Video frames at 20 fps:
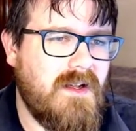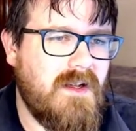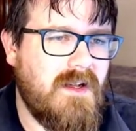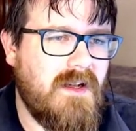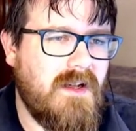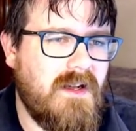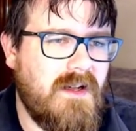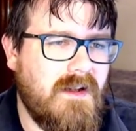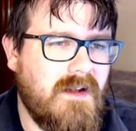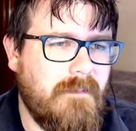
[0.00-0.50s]

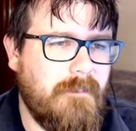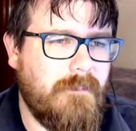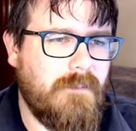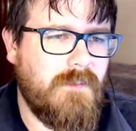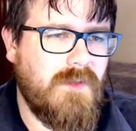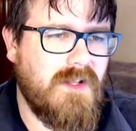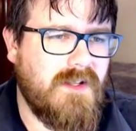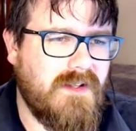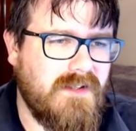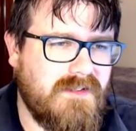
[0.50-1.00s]
Um,
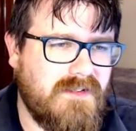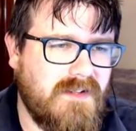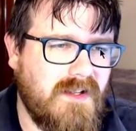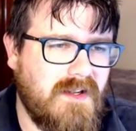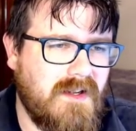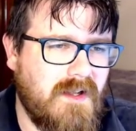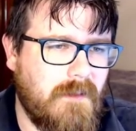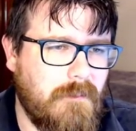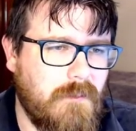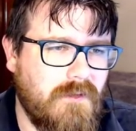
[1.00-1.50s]
you can see a
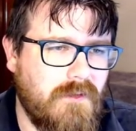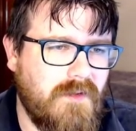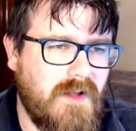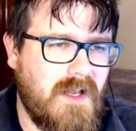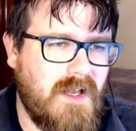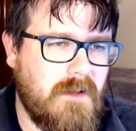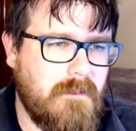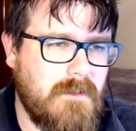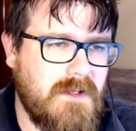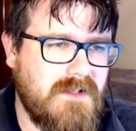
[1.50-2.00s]
number of
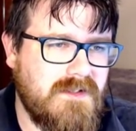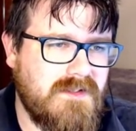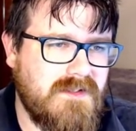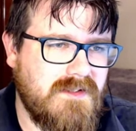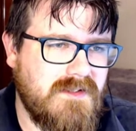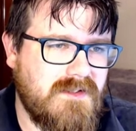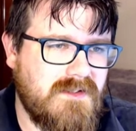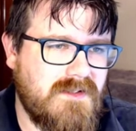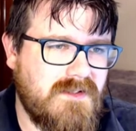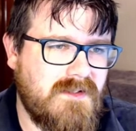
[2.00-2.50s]

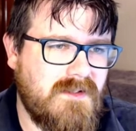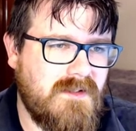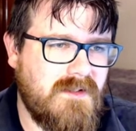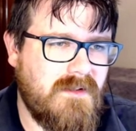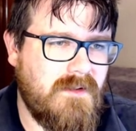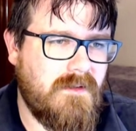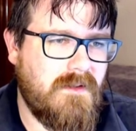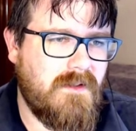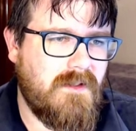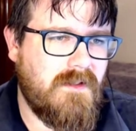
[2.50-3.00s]
elements,
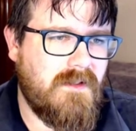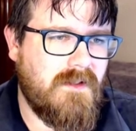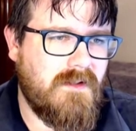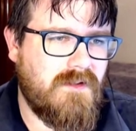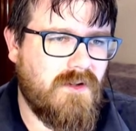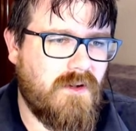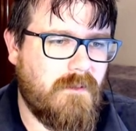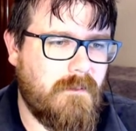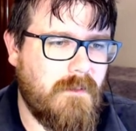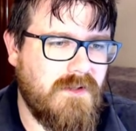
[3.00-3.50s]
the
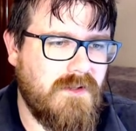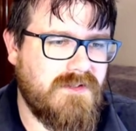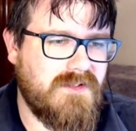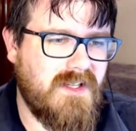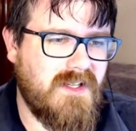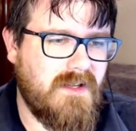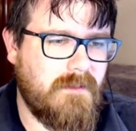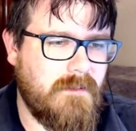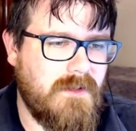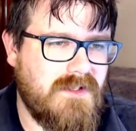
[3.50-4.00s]
topmost
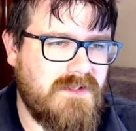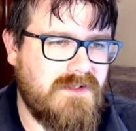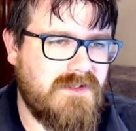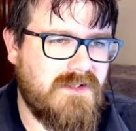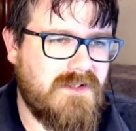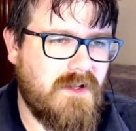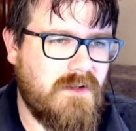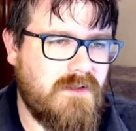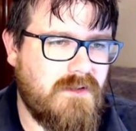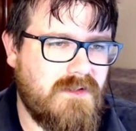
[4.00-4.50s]
element is
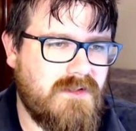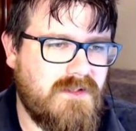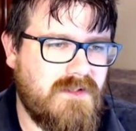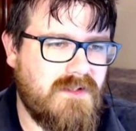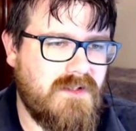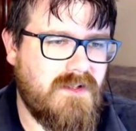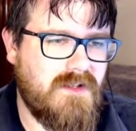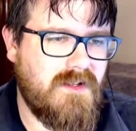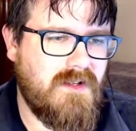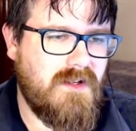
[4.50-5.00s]
toast,
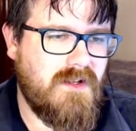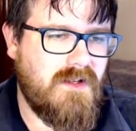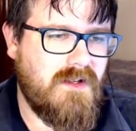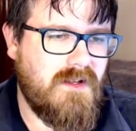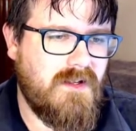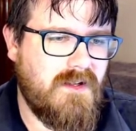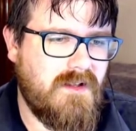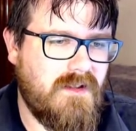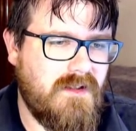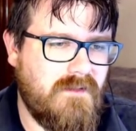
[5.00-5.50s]

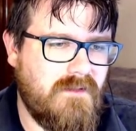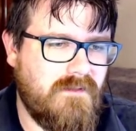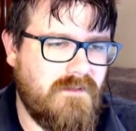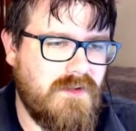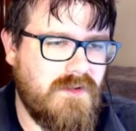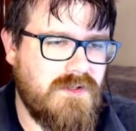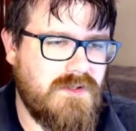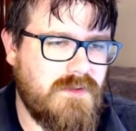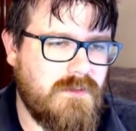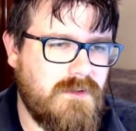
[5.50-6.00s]
then
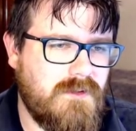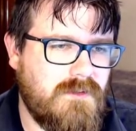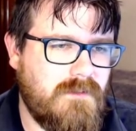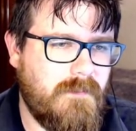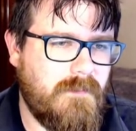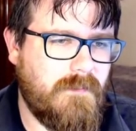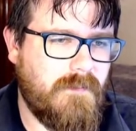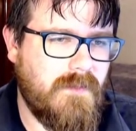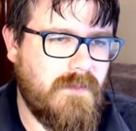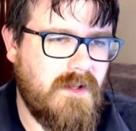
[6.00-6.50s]
visual,
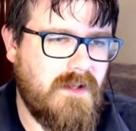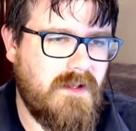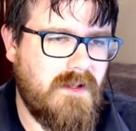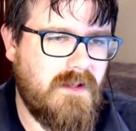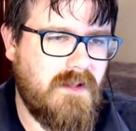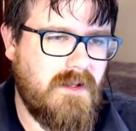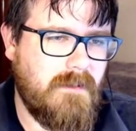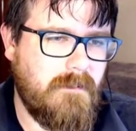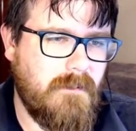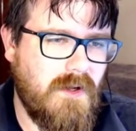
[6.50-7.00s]

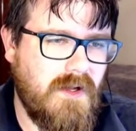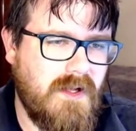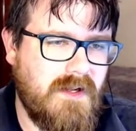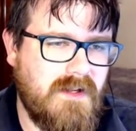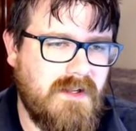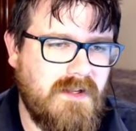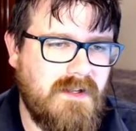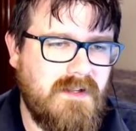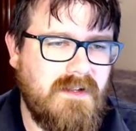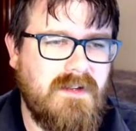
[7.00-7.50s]
then
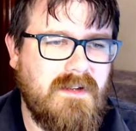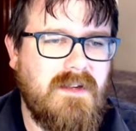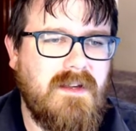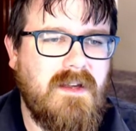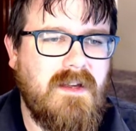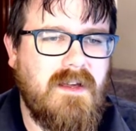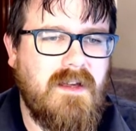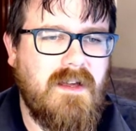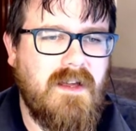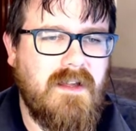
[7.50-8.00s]
binding,
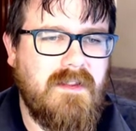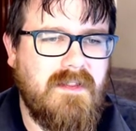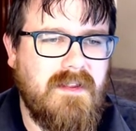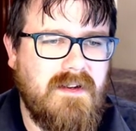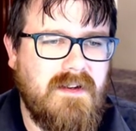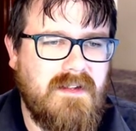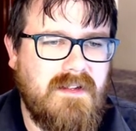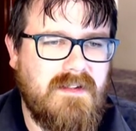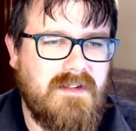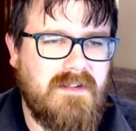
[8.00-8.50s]
and
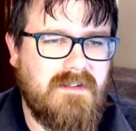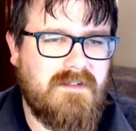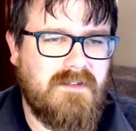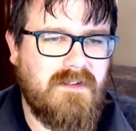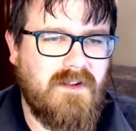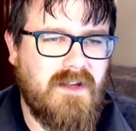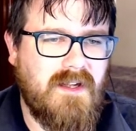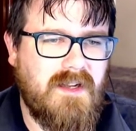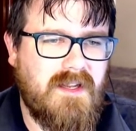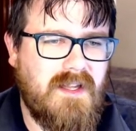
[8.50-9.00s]
then
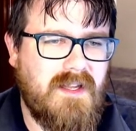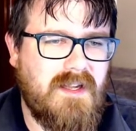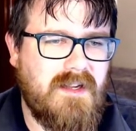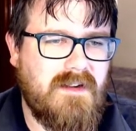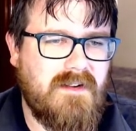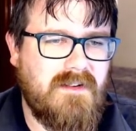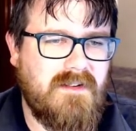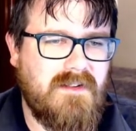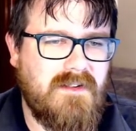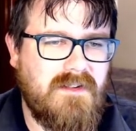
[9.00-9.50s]
inside
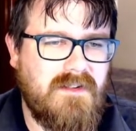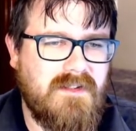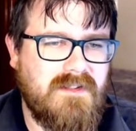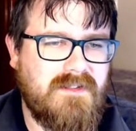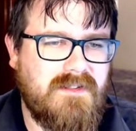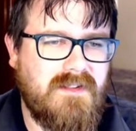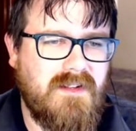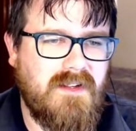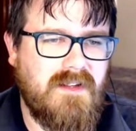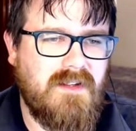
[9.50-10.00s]
here you can
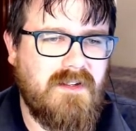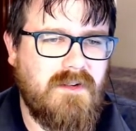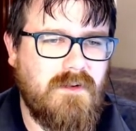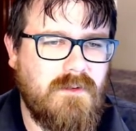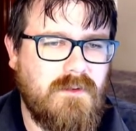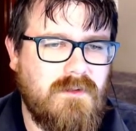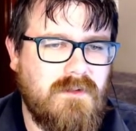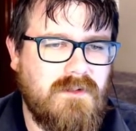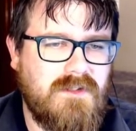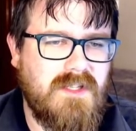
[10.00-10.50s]
see
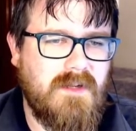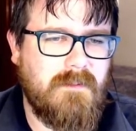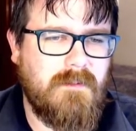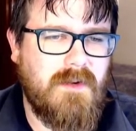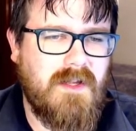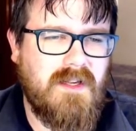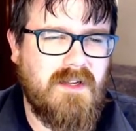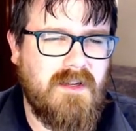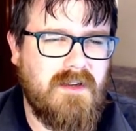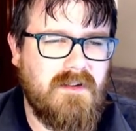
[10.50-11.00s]
your
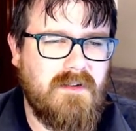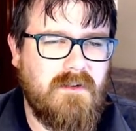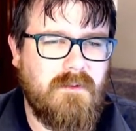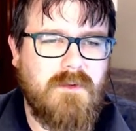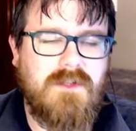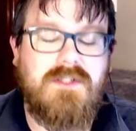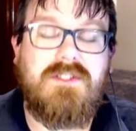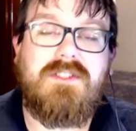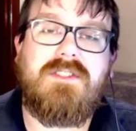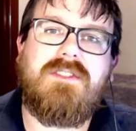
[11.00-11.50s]
template,
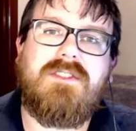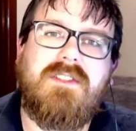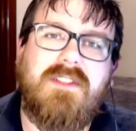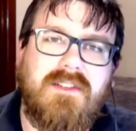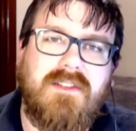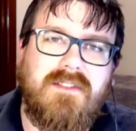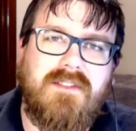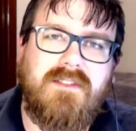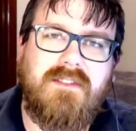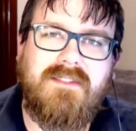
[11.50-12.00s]
which
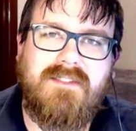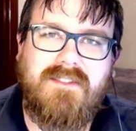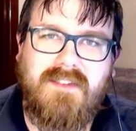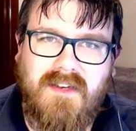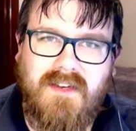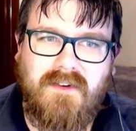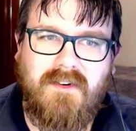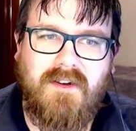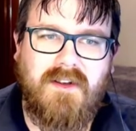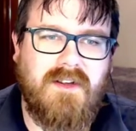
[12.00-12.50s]
is
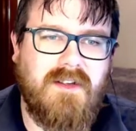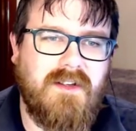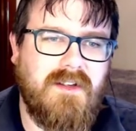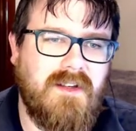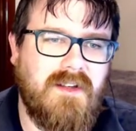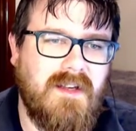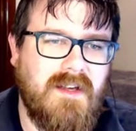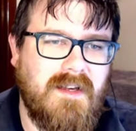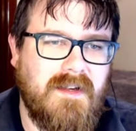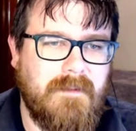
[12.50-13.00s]
generic,
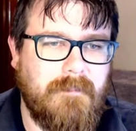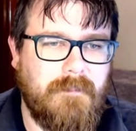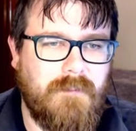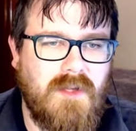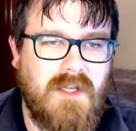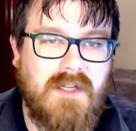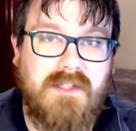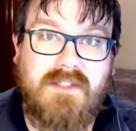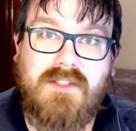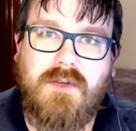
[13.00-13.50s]
um,
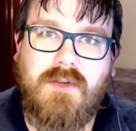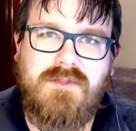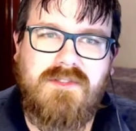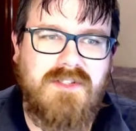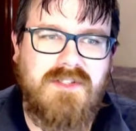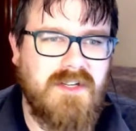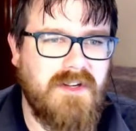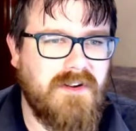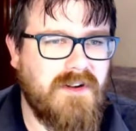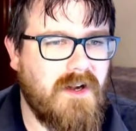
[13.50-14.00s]
the toast
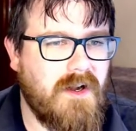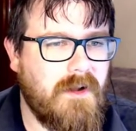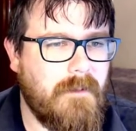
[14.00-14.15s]
generic.